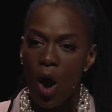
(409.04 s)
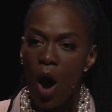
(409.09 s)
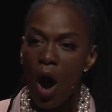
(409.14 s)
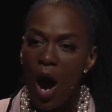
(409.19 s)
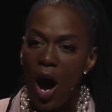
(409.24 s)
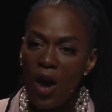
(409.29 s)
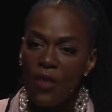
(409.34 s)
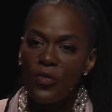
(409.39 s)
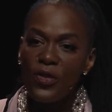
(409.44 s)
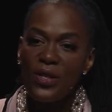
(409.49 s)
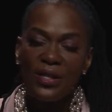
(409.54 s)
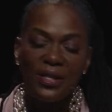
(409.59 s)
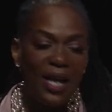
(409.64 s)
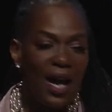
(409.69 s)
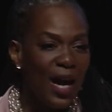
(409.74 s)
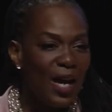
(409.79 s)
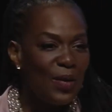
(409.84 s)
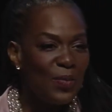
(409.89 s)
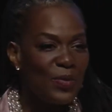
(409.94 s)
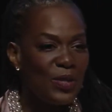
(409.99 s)

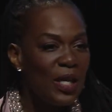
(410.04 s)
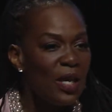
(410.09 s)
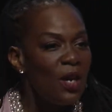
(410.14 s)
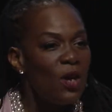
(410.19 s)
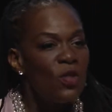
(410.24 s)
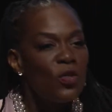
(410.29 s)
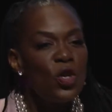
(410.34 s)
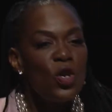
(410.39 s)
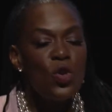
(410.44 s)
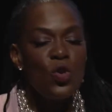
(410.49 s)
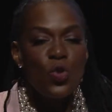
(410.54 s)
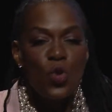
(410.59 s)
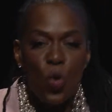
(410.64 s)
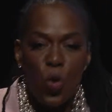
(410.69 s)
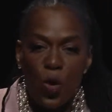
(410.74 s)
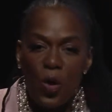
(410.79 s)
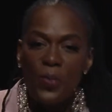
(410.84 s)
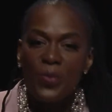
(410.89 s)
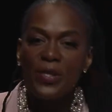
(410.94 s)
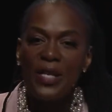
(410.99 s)
Oftentimes, the
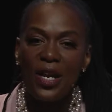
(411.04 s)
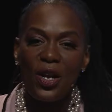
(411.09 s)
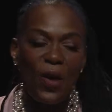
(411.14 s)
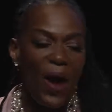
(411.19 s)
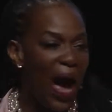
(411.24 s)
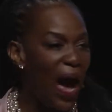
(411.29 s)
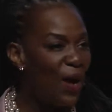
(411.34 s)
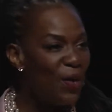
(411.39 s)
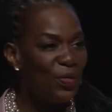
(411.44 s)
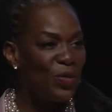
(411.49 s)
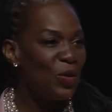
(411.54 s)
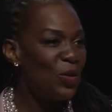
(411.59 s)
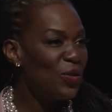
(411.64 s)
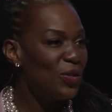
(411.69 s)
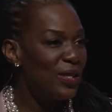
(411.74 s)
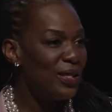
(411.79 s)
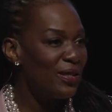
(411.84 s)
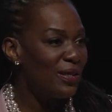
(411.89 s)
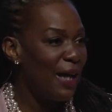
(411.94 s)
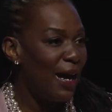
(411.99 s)
norms that are out there in
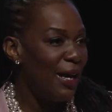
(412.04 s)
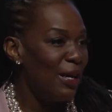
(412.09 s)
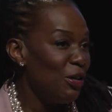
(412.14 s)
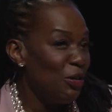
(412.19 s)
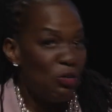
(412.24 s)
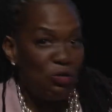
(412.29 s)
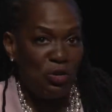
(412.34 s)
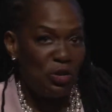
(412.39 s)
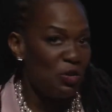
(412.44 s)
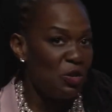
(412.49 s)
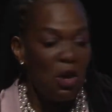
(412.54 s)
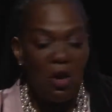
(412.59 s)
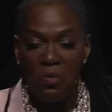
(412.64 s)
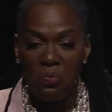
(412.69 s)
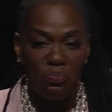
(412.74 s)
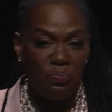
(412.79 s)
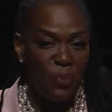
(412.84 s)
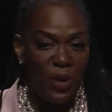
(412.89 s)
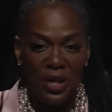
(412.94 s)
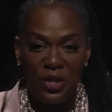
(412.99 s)
society are just
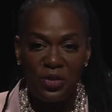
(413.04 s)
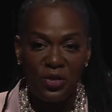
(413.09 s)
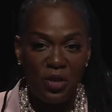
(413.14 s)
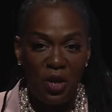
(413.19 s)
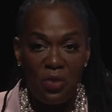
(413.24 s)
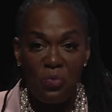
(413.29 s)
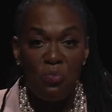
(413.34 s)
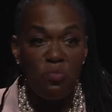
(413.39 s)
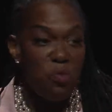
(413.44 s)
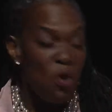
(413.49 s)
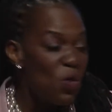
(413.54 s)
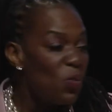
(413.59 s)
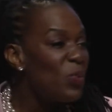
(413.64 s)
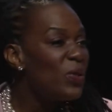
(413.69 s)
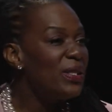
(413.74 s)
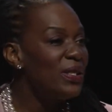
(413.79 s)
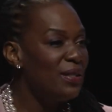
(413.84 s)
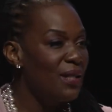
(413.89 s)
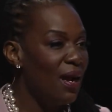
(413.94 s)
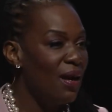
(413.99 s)
based on what
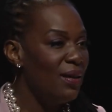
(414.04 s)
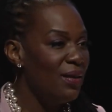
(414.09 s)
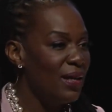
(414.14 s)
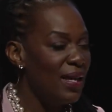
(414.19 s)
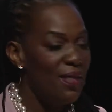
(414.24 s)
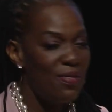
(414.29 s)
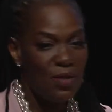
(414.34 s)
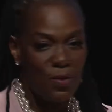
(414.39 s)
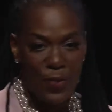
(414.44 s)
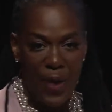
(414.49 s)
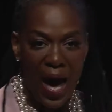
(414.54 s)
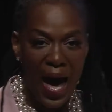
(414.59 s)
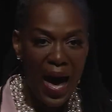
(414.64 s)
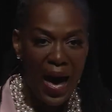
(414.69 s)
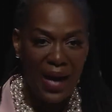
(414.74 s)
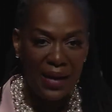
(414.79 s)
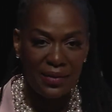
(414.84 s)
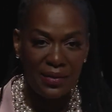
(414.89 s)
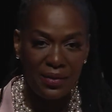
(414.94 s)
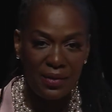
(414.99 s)
was done in the
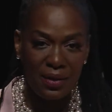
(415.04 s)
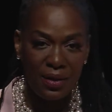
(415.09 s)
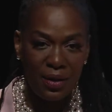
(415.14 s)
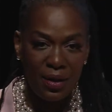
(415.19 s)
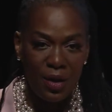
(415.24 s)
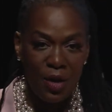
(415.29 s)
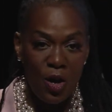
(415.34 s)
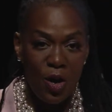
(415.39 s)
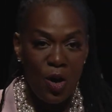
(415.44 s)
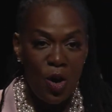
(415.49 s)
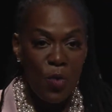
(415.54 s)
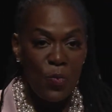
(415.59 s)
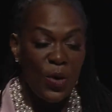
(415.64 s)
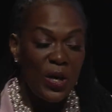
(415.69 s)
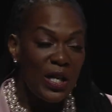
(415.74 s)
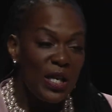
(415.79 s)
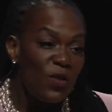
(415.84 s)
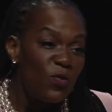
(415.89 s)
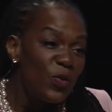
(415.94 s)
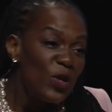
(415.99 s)
past.
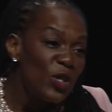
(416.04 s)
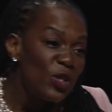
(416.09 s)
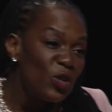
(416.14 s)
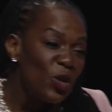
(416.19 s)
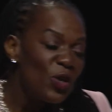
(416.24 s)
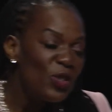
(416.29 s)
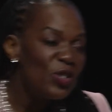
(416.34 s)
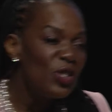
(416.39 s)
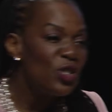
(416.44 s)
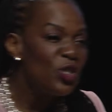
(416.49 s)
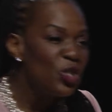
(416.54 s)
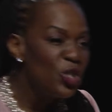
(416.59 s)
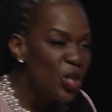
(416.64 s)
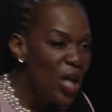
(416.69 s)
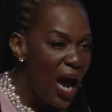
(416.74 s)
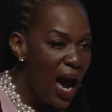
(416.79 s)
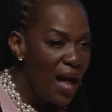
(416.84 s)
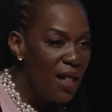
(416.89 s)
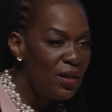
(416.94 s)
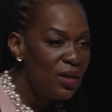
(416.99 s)
But if we start to
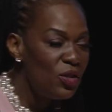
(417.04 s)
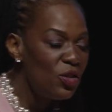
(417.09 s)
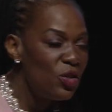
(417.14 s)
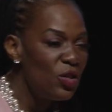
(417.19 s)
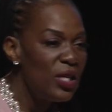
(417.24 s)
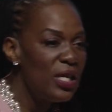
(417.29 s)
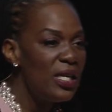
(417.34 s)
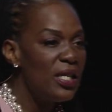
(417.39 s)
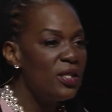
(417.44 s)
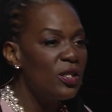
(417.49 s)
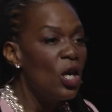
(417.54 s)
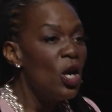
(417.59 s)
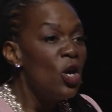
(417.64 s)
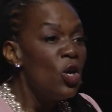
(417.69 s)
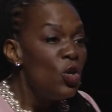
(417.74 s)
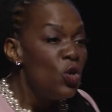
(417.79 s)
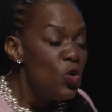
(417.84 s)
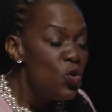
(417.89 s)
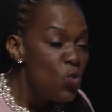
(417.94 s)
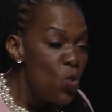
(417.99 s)
challenge these
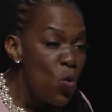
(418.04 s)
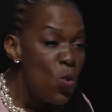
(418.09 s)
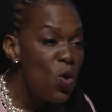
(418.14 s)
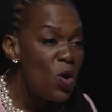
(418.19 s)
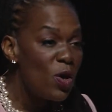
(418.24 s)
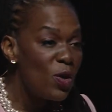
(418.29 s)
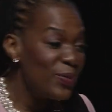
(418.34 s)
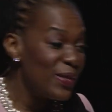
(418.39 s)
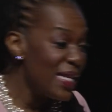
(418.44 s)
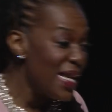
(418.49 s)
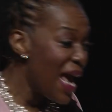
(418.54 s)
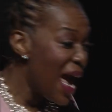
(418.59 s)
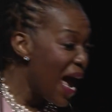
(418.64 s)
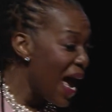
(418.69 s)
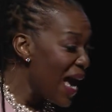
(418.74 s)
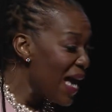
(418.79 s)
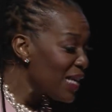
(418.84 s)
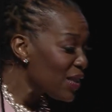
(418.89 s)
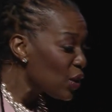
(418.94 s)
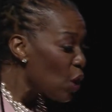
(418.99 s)
norms and
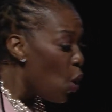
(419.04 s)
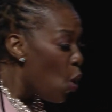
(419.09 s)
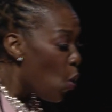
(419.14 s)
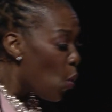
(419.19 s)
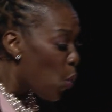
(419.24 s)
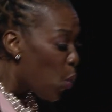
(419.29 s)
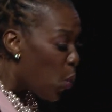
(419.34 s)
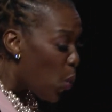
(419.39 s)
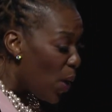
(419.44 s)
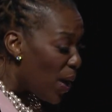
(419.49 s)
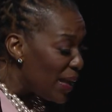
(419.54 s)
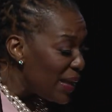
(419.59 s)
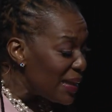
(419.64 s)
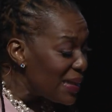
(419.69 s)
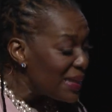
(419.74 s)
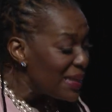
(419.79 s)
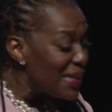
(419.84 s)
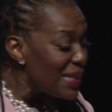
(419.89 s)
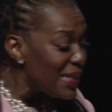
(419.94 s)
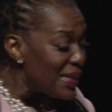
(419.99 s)
ask, what
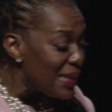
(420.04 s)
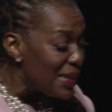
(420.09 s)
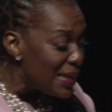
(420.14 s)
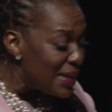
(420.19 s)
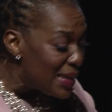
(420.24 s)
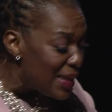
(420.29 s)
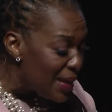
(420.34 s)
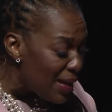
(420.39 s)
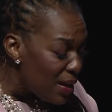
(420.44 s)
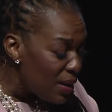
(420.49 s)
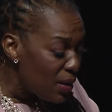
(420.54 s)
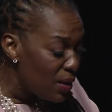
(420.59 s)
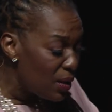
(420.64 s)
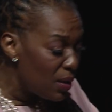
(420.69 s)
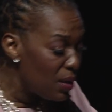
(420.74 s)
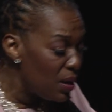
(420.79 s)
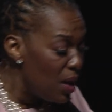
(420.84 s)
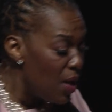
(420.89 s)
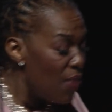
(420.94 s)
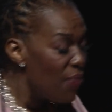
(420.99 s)
is the
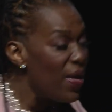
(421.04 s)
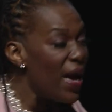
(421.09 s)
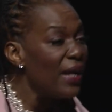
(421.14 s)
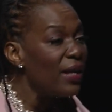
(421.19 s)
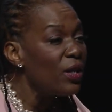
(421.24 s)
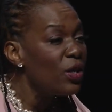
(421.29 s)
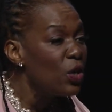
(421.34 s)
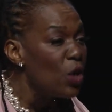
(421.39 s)
skill that